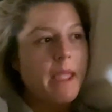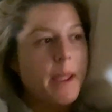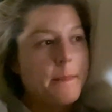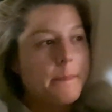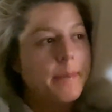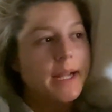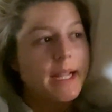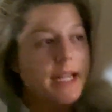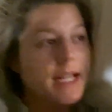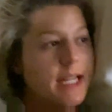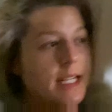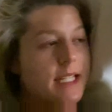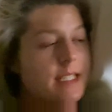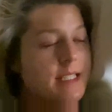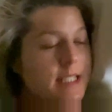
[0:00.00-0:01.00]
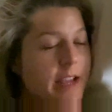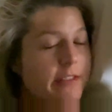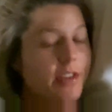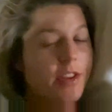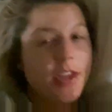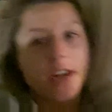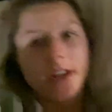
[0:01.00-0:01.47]
But it is
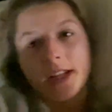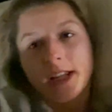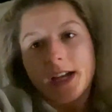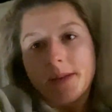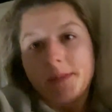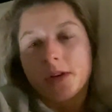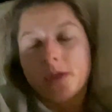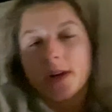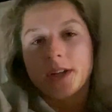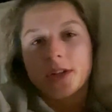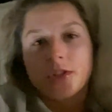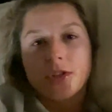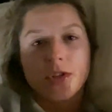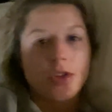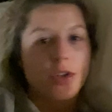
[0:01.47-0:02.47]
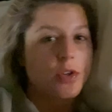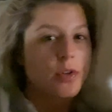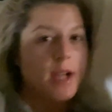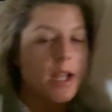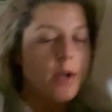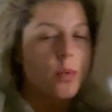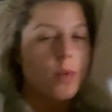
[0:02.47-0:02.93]
seven thirty. I'm going
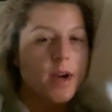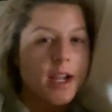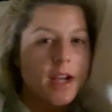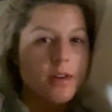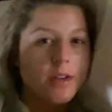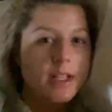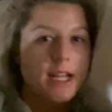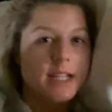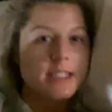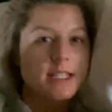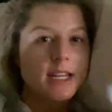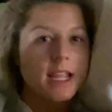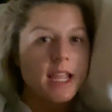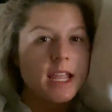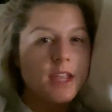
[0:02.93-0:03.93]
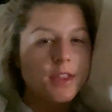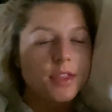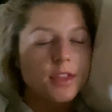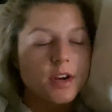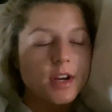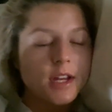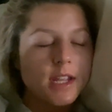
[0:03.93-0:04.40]
to a workout class at eight
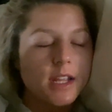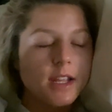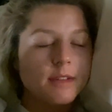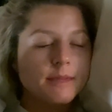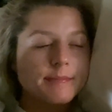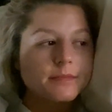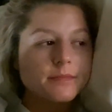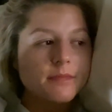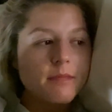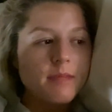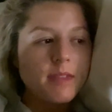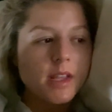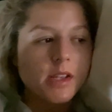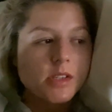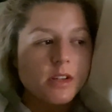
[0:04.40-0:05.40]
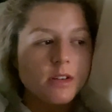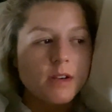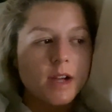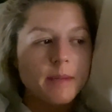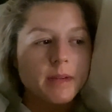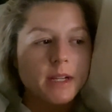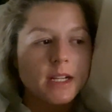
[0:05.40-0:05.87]
thirty. So
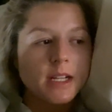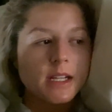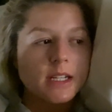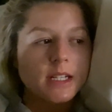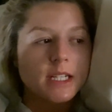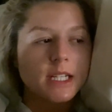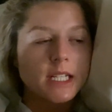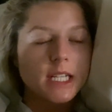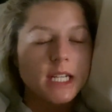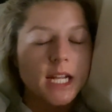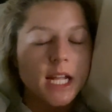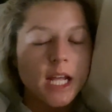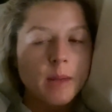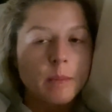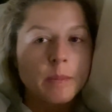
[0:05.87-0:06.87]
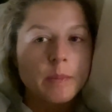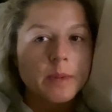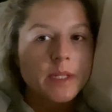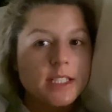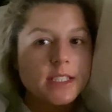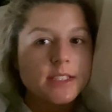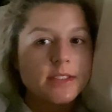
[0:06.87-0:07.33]
I'm gonna get up,
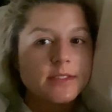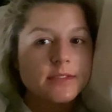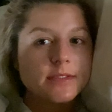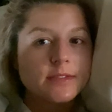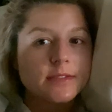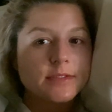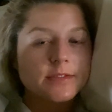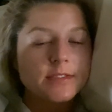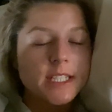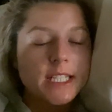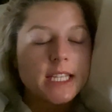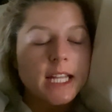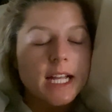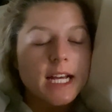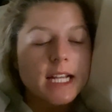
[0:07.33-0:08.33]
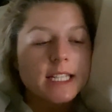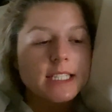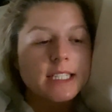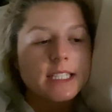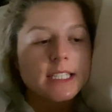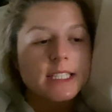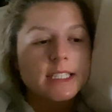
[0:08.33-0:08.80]
feed
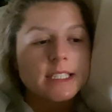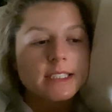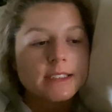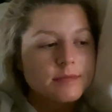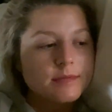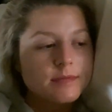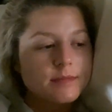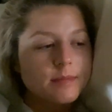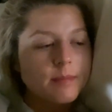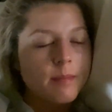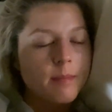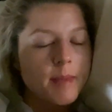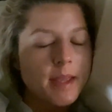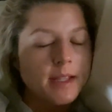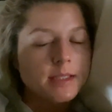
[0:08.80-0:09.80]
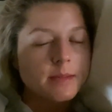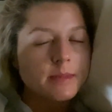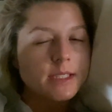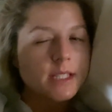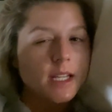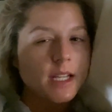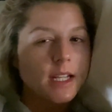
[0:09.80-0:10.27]
Lolly, make some
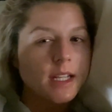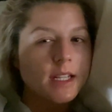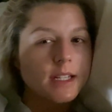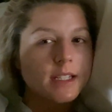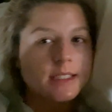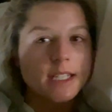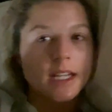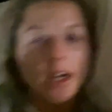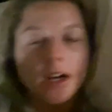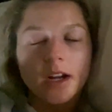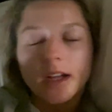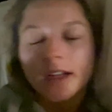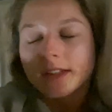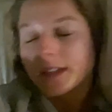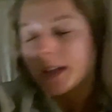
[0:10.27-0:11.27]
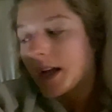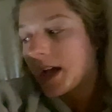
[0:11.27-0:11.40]
tea, et cetera.